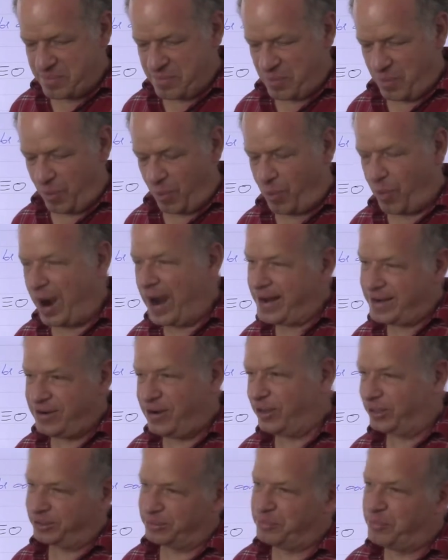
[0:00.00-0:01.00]
why
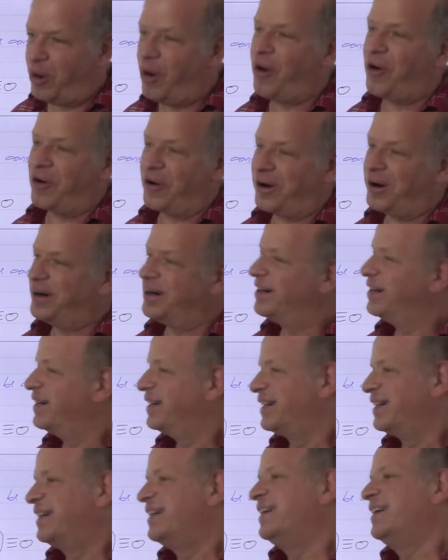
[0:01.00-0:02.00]
not more?
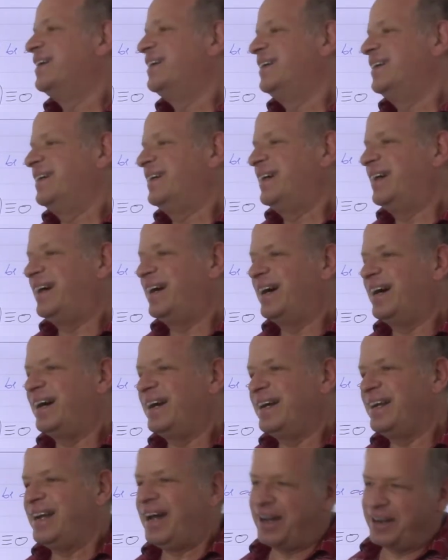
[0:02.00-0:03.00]

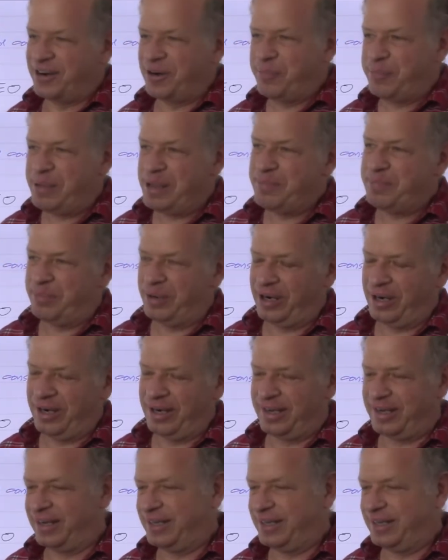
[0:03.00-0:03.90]
And other people